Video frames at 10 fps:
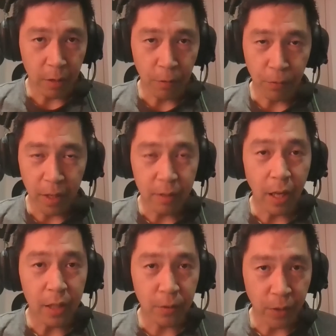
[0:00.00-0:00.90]
like the Fed
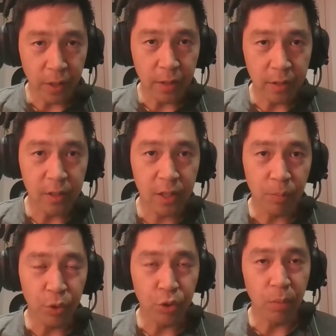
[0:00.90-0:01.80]
has flooded the
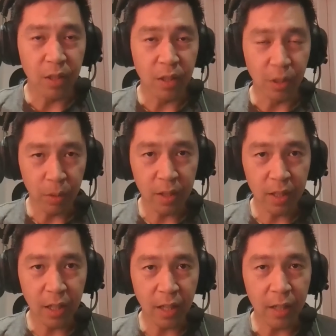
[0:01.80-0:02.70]
system with so much
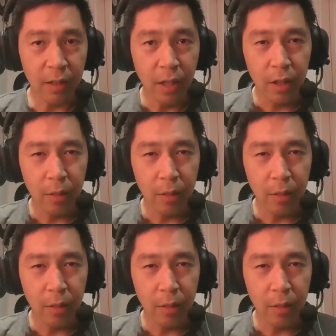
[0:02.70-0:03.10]
liquidity that